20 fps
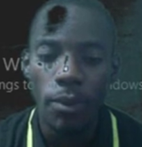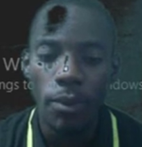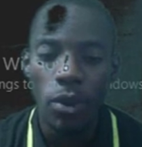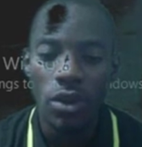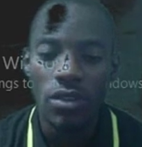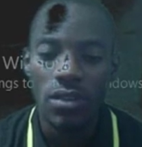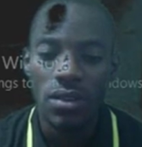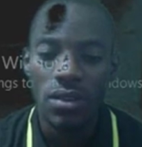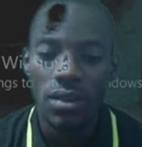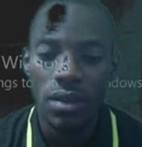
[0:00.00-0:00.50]

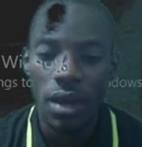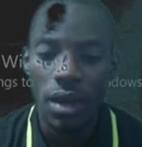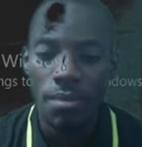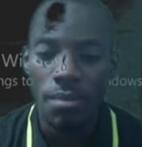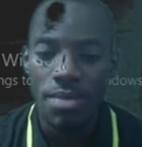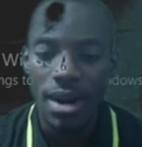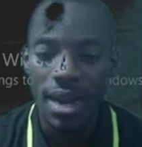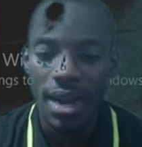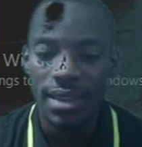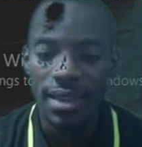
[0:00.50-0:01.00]
plus
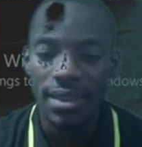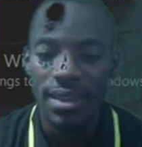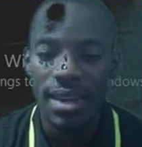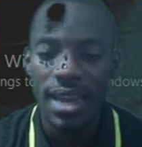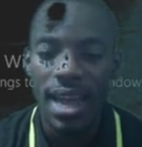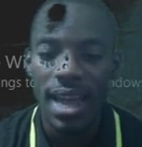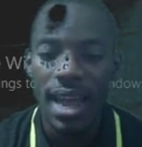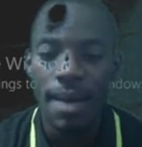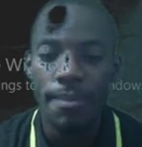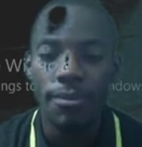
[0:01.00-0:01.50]
bracket
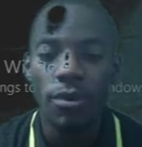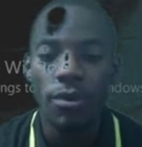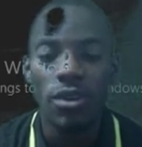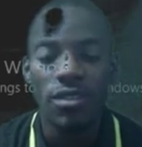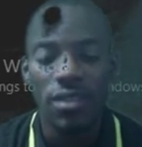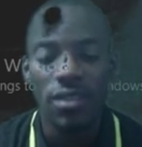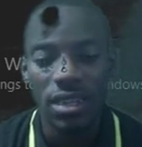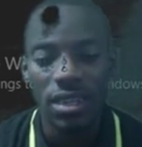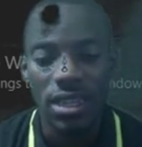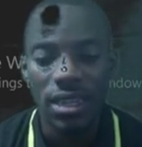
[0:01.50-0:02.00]
3n plus
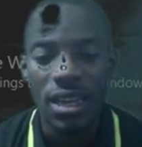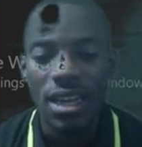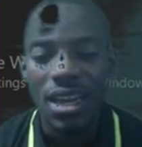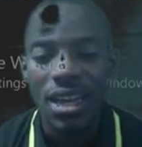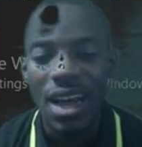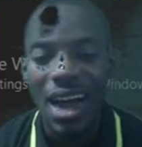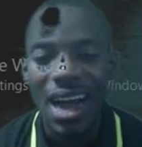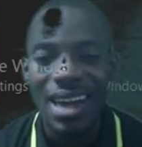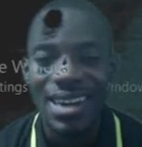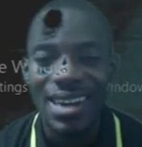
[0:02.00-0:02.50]
3.
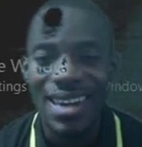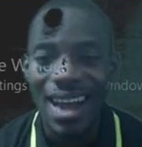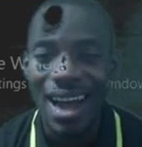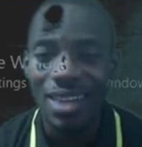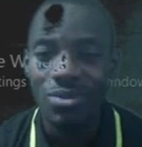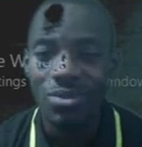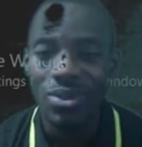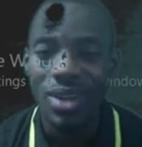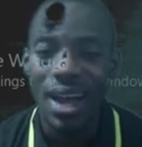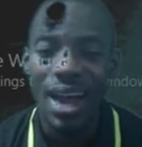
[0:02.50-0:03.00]
And
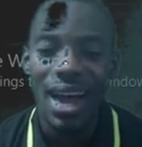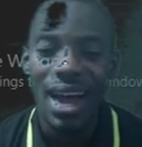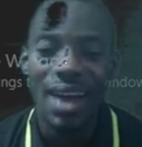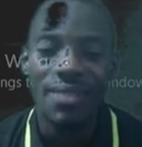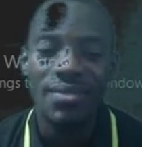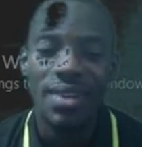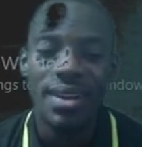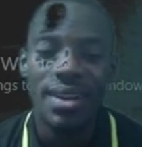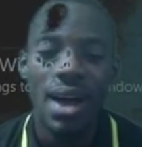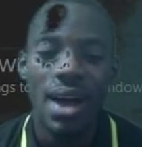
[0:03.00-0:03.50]
that's what I
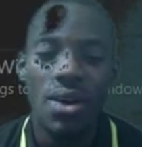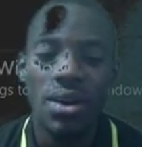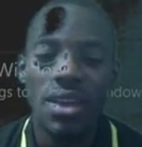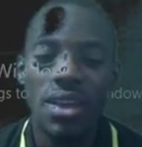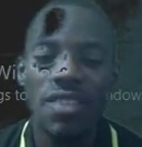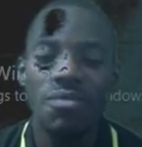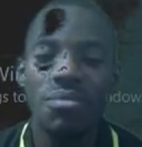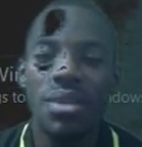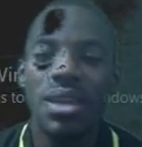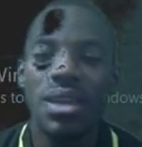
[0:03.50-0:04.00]
have there. That will
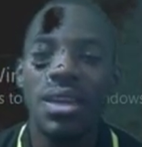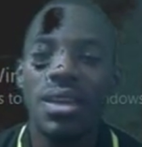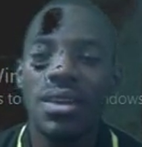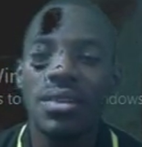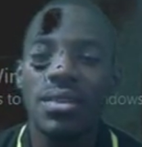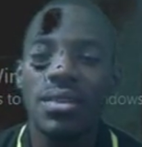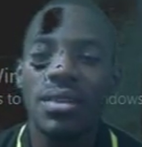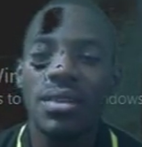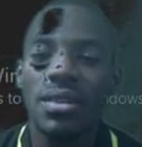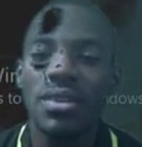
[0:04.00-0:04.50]
give me
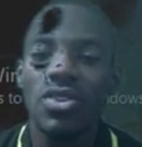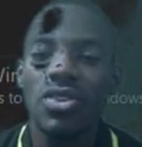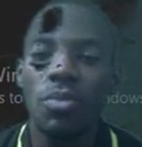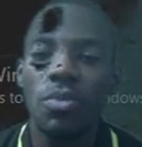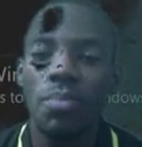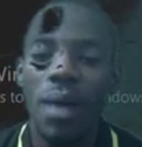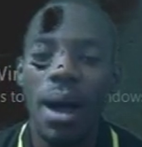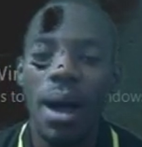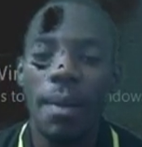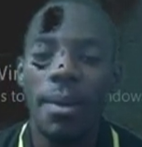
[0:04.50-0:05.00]
3 to the
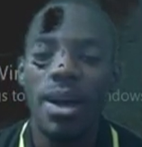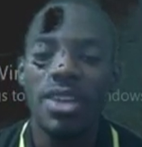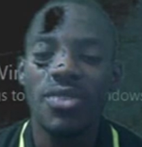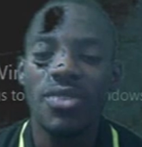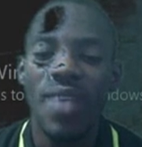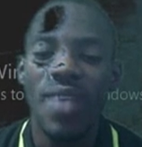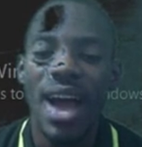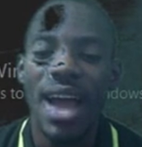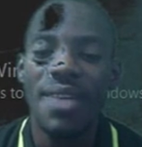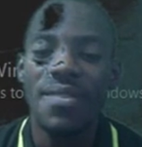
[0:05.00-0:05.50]
power minus
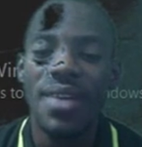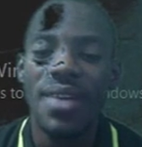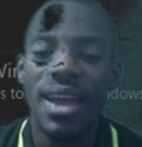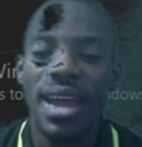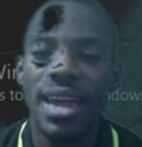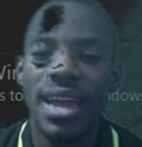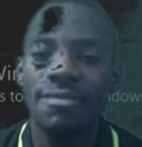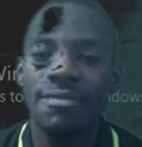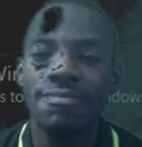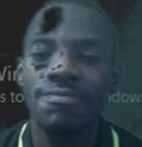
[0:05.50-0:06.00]

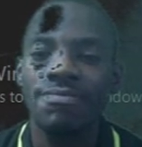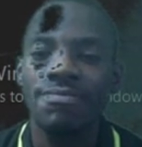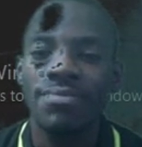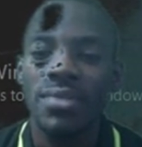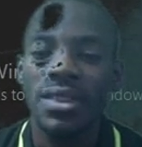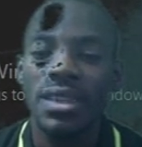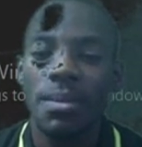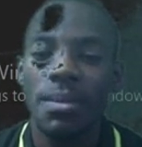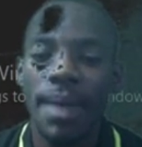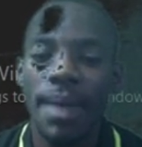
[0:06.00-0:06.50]
5n.
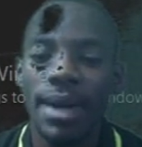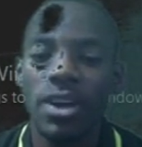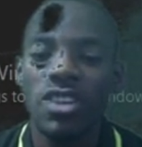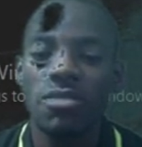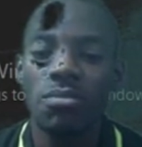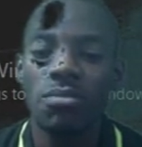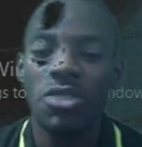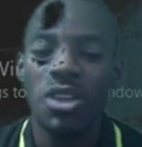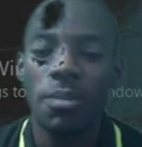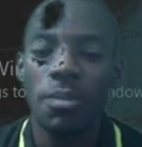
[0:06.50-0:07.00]
The minus
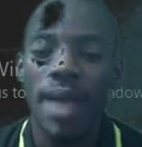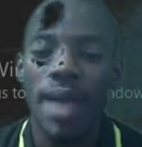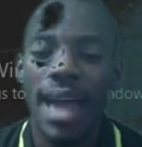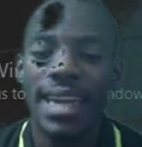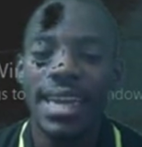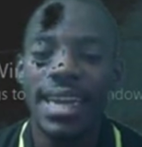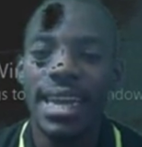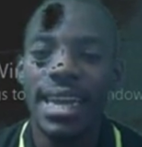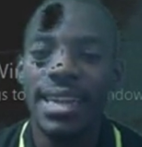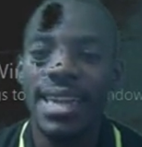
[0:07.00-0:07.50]

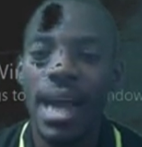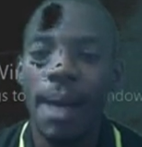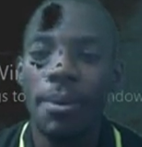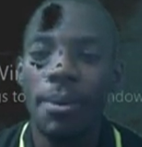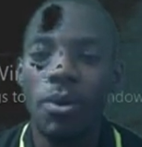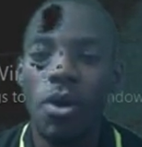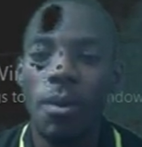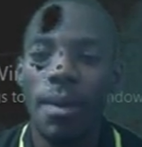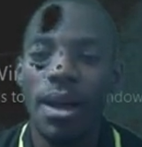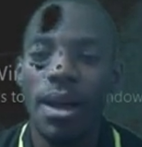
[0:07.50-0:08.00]
multiplied in, that will
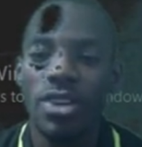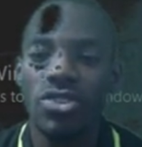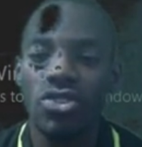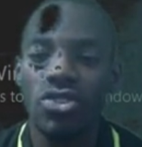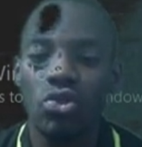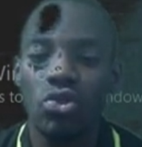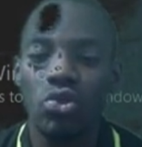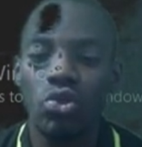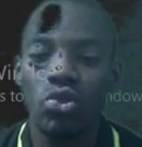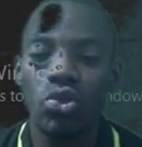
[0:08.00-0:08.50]
become minus
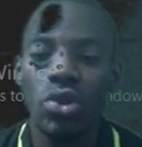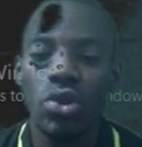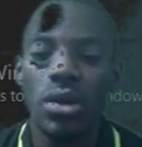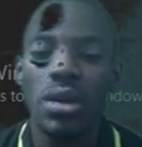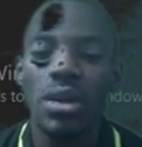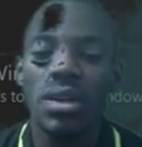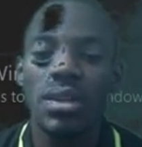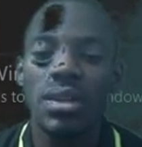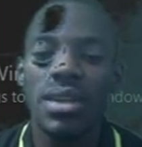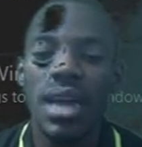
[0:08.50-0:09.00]
2.
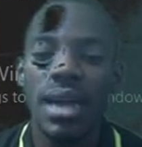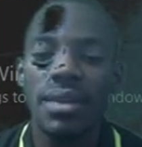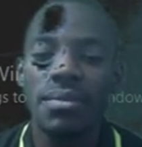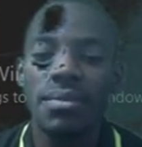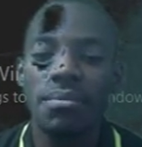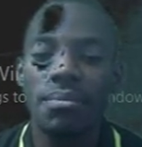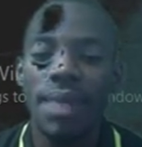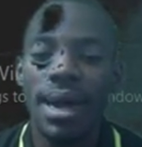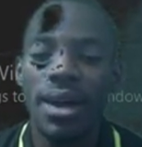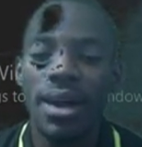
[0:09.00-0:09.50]
Then
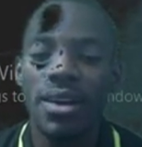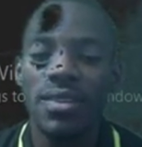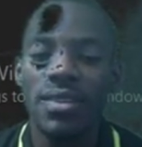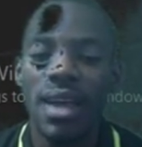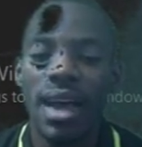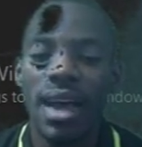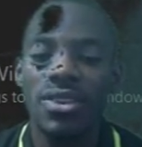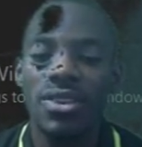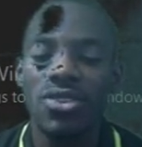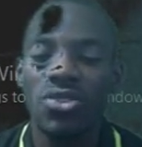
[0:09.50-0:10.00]
minus
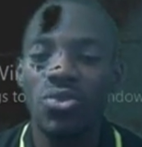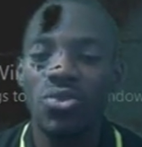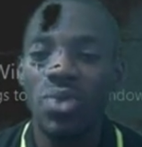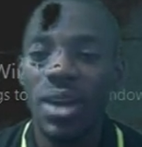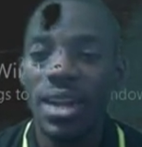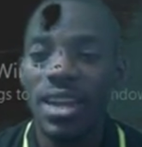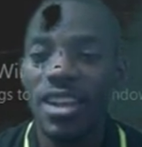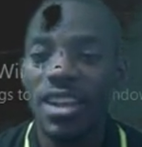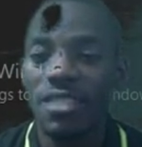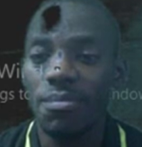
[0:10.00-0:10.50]
and
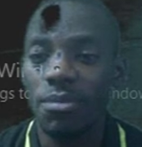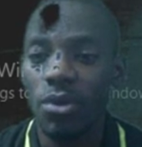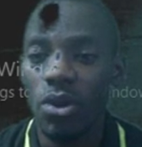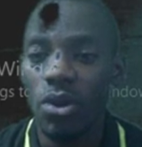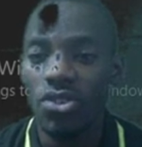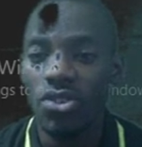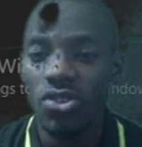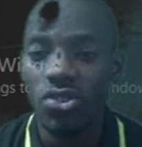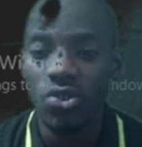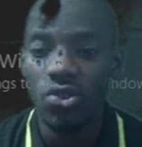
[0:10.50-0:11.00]
2n is
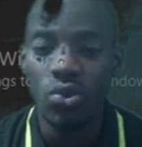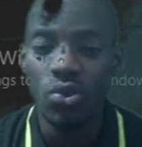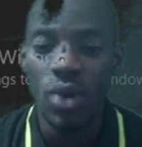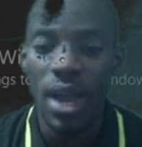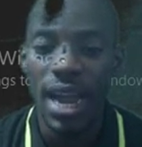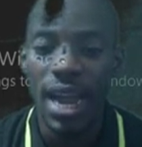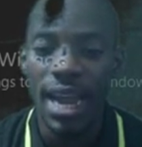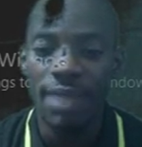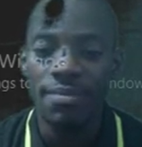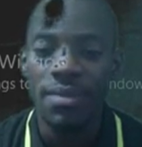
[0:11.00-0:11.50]
plus
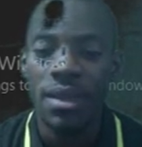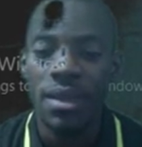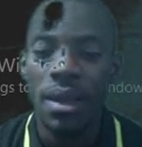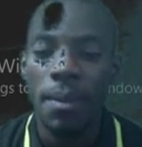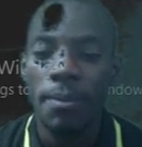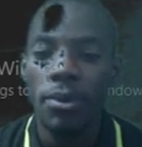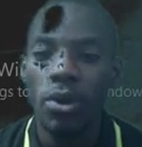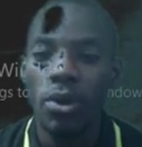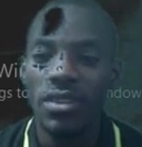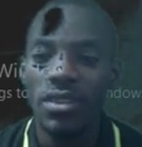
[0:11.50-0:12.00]
2n
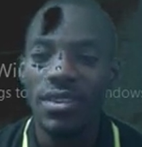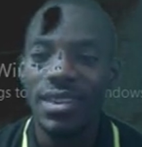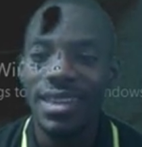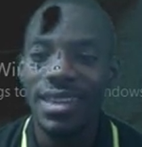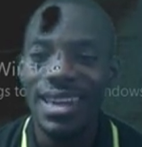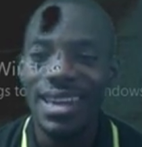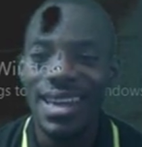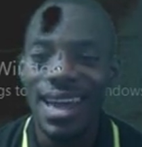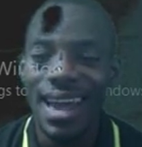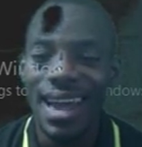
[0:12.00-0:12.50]
plus
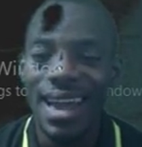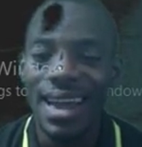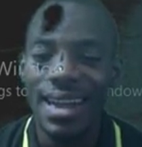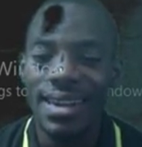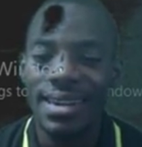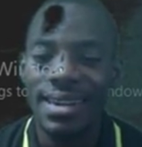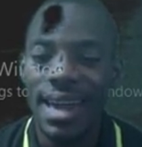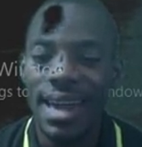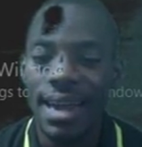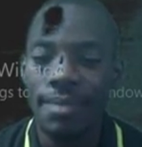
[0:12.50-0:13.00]

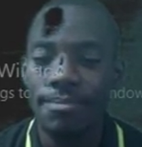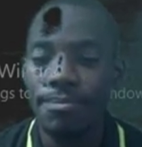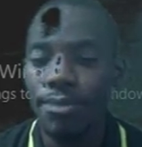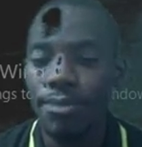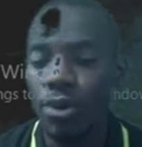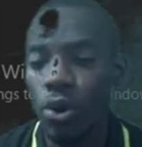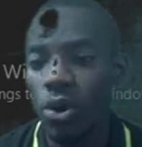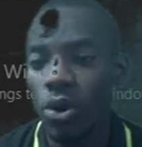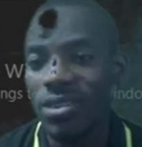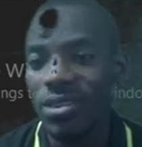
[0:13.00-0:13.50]
3n, then
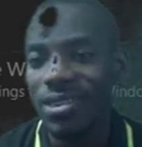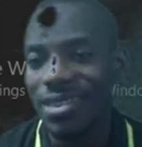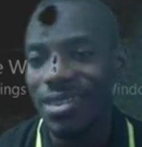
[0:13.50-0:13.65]
plus